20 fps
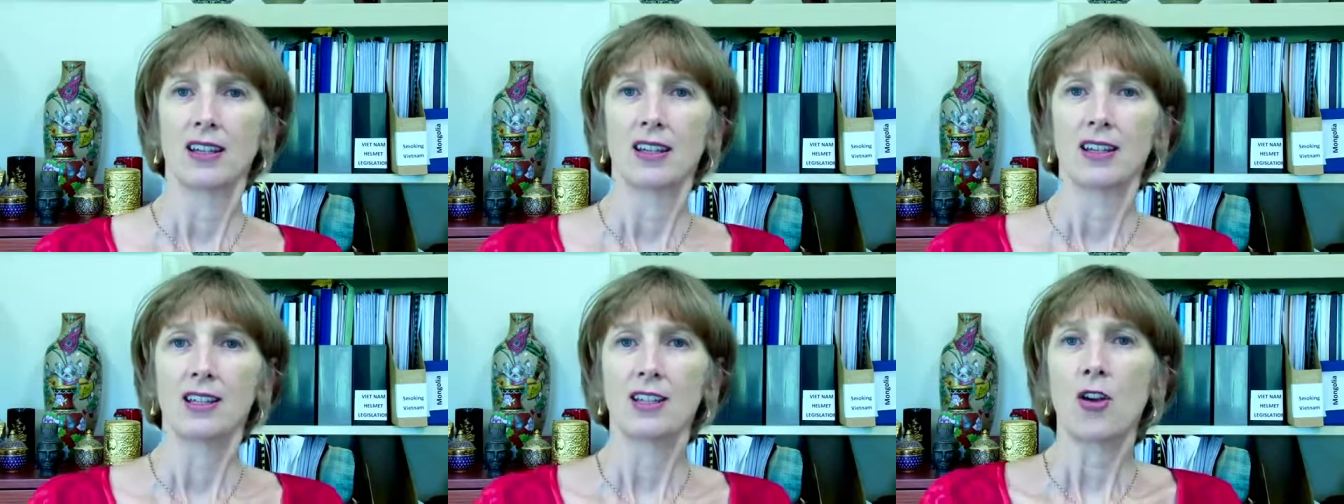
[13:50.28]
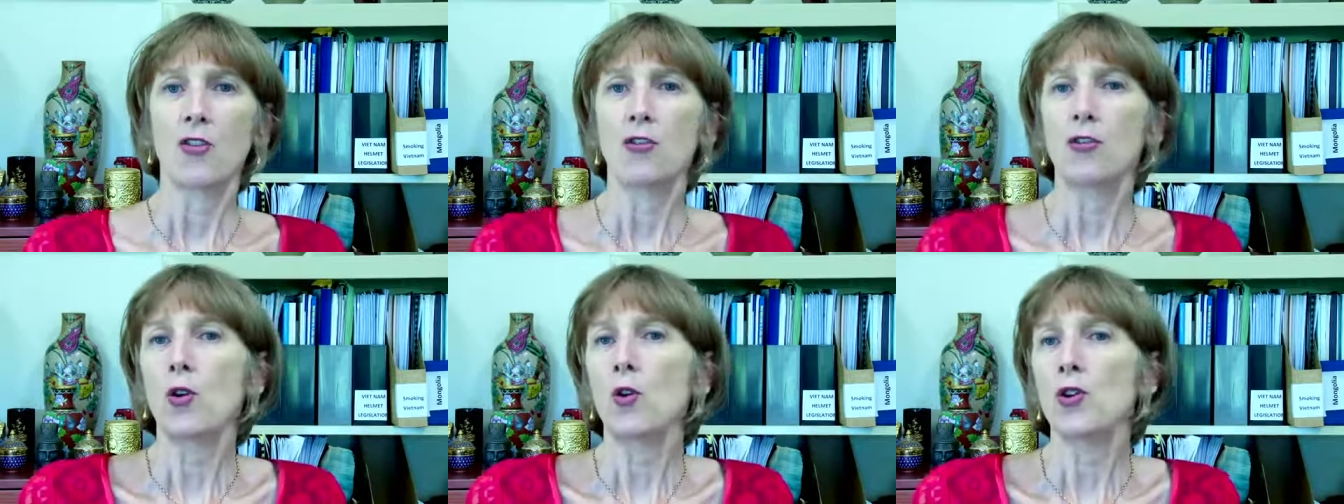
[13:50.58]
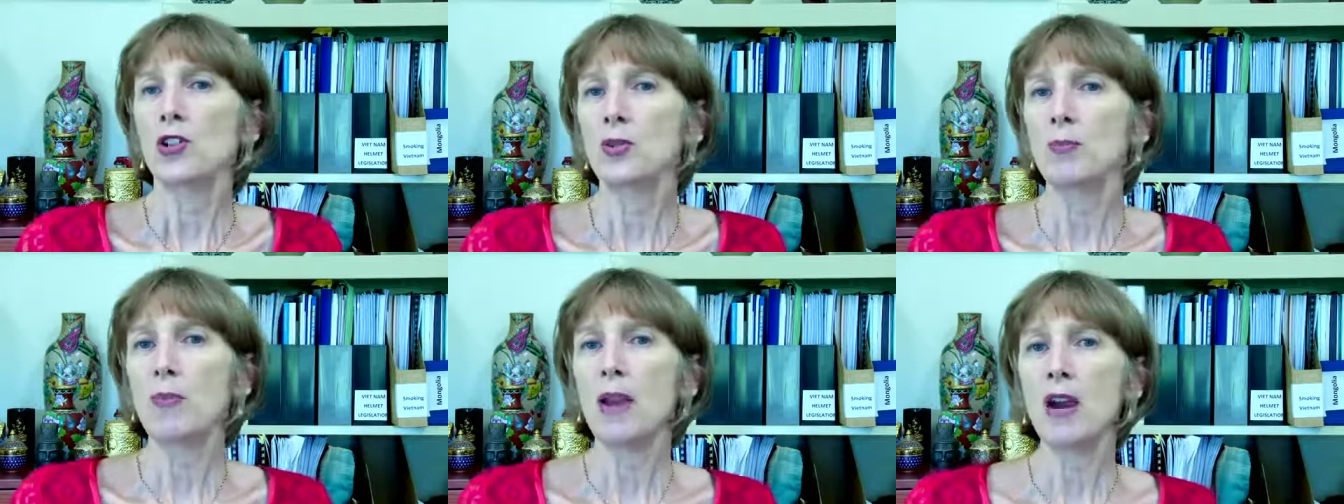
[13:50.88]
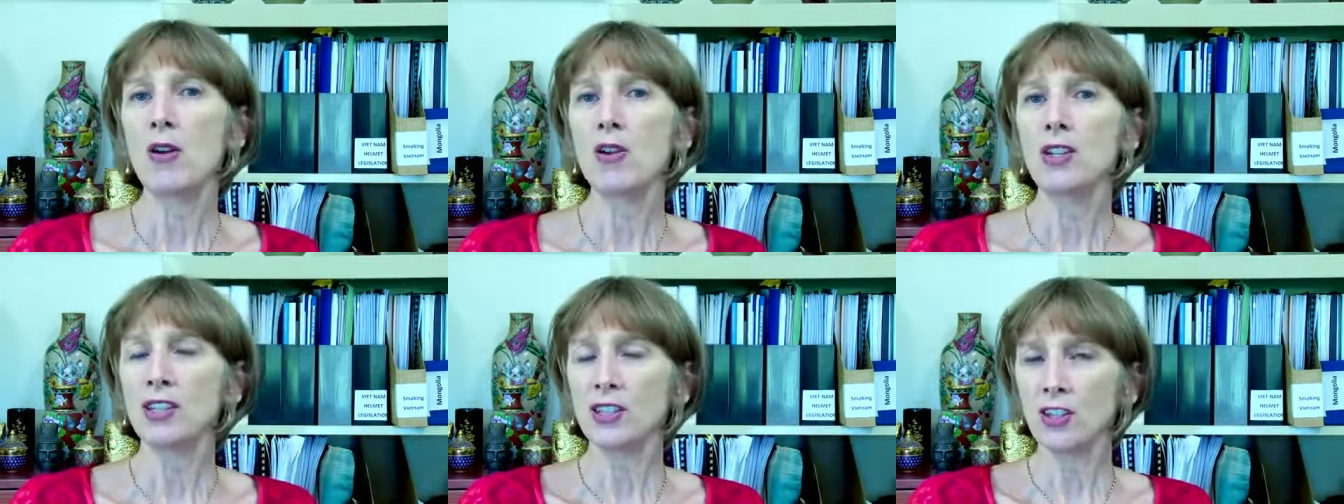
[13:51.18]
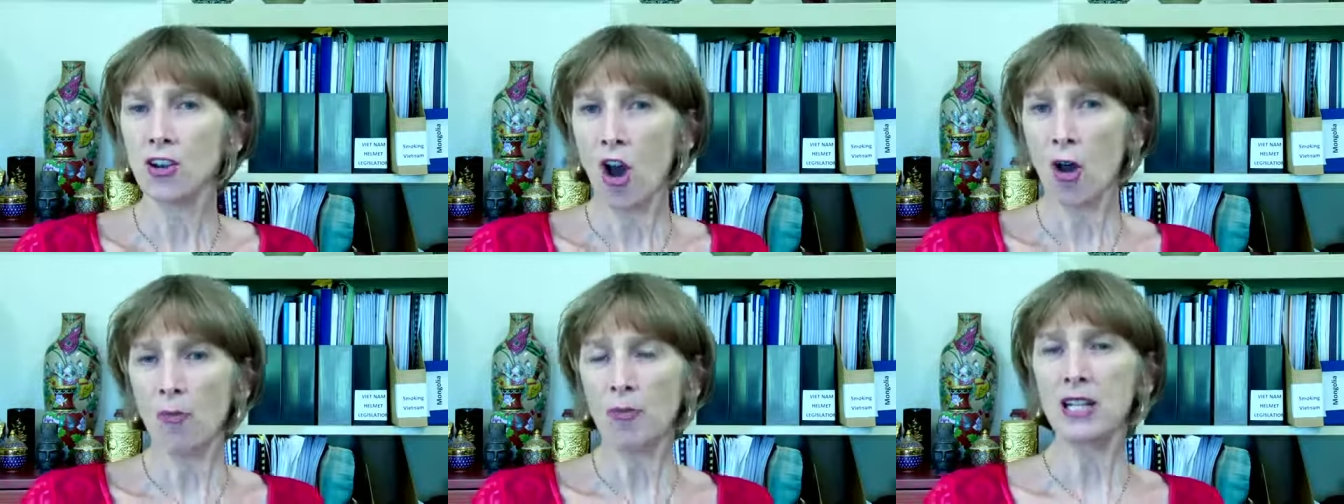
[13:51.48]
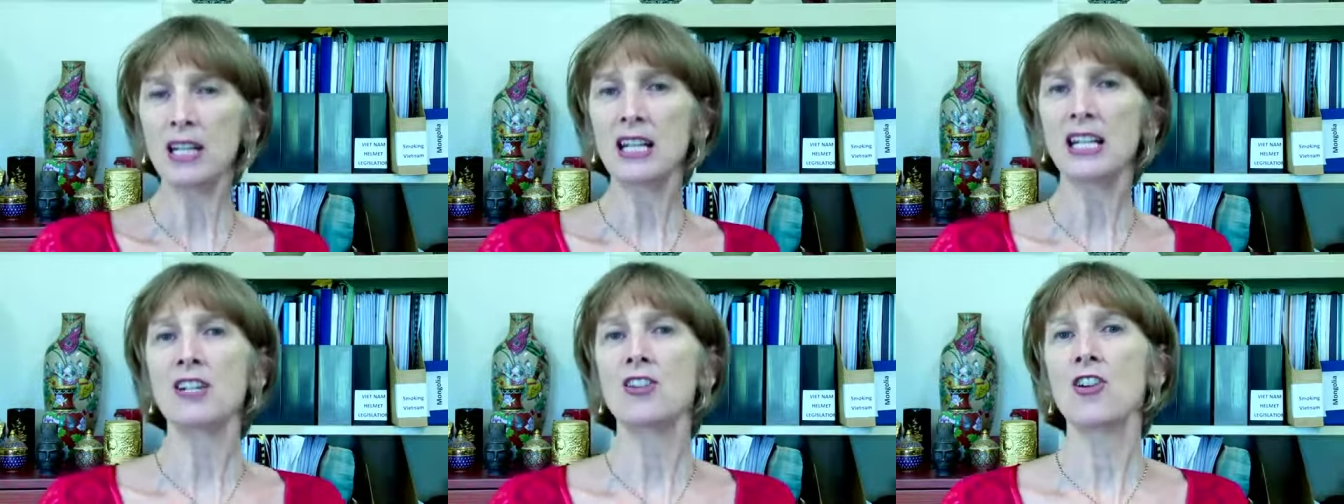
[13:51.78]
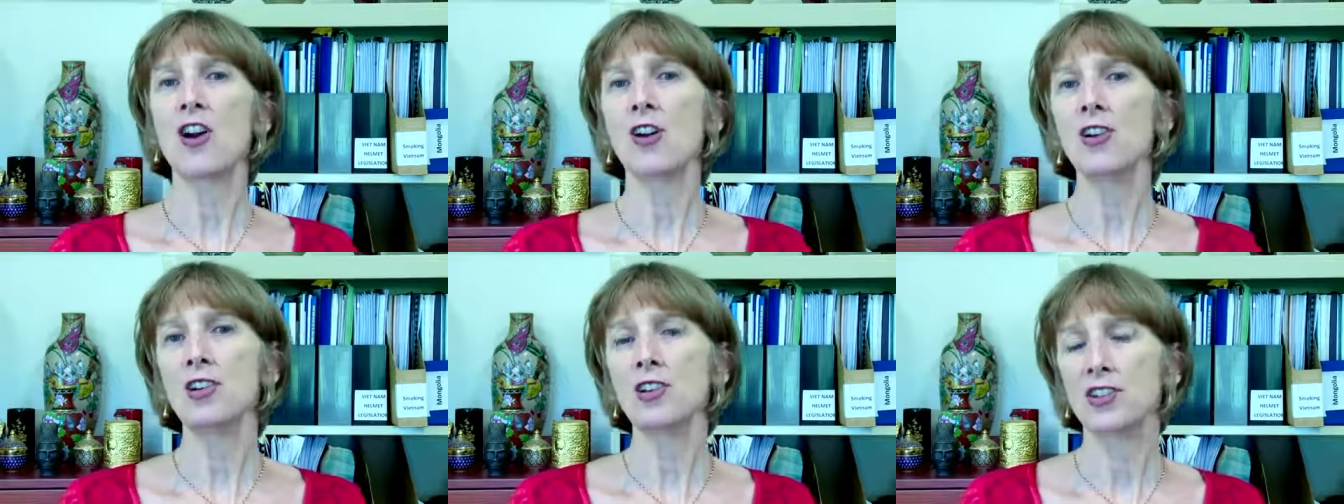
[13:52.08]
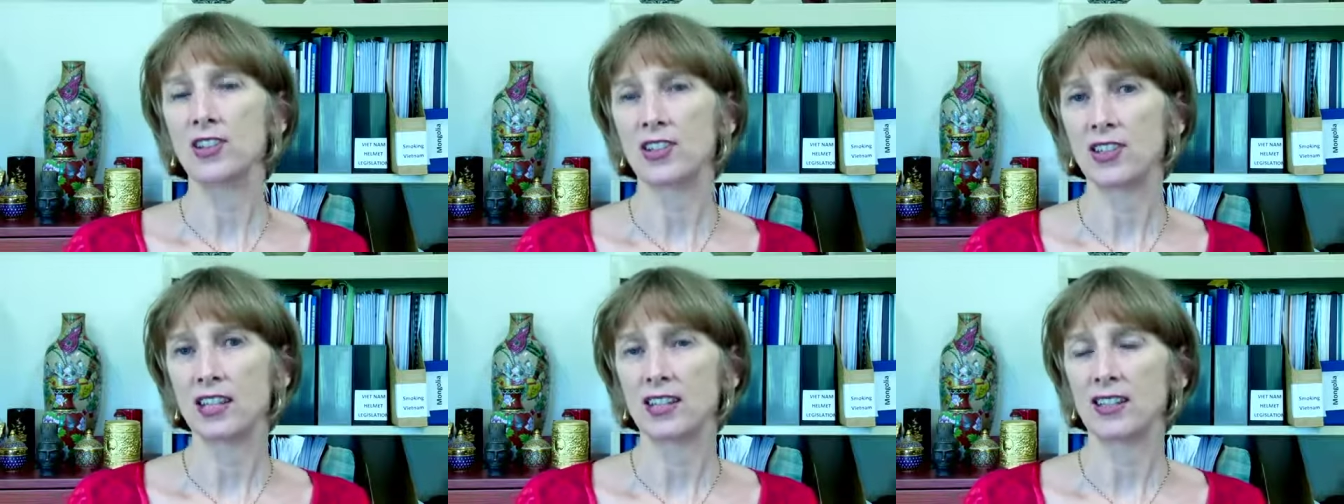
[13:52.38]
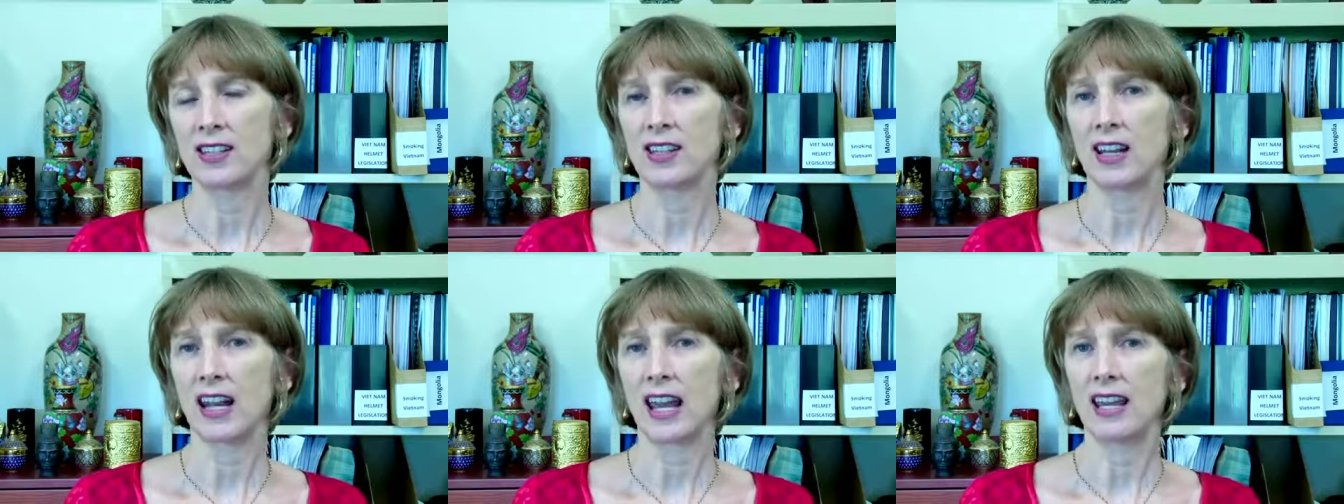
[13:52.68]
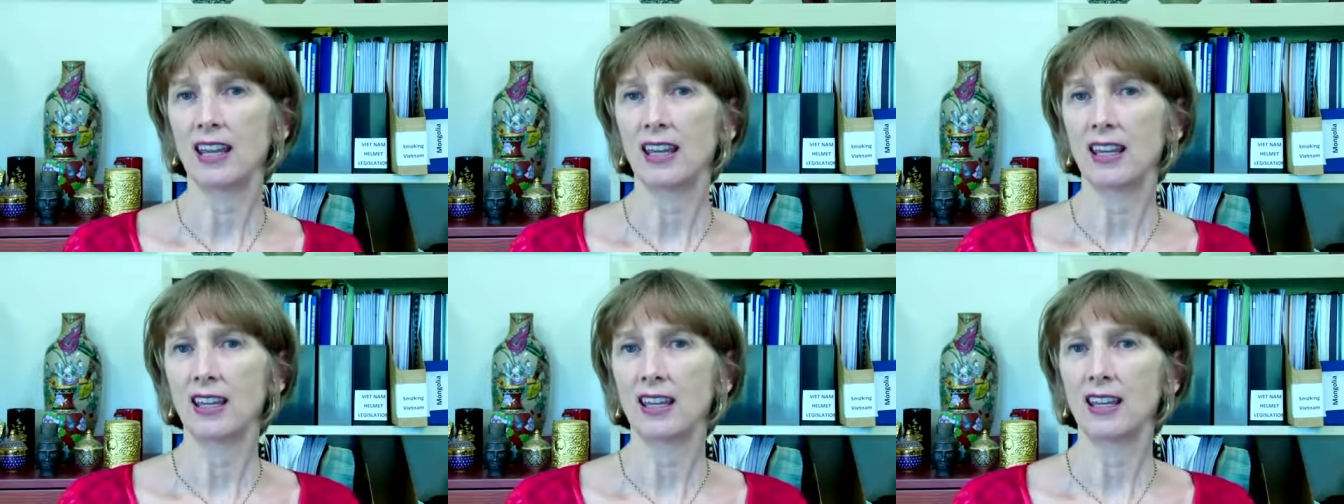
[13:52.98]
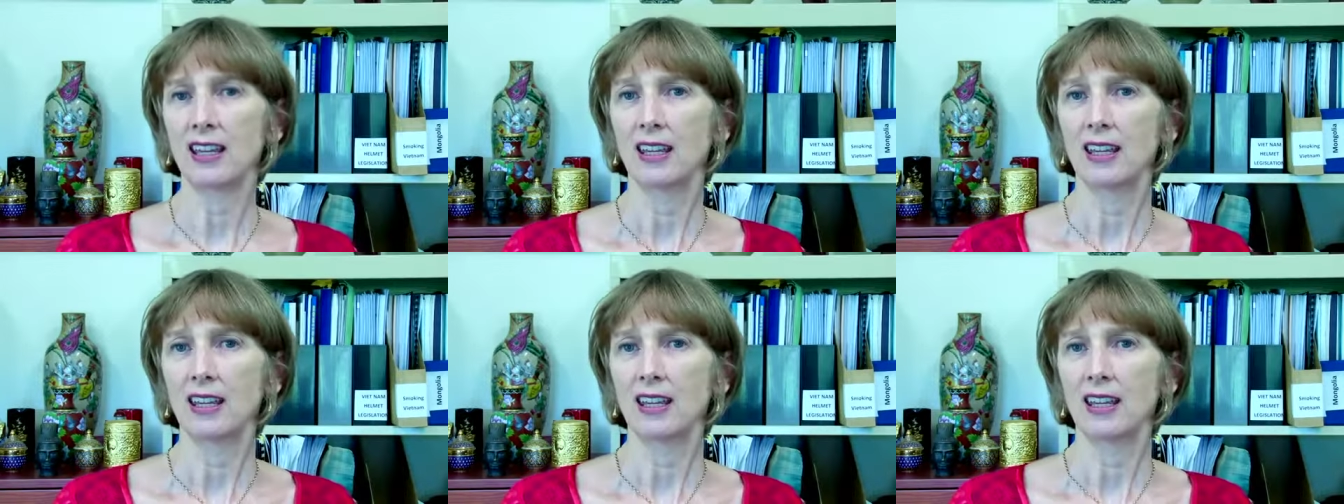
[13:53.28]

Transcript: So, of course, parents commonly notice this link,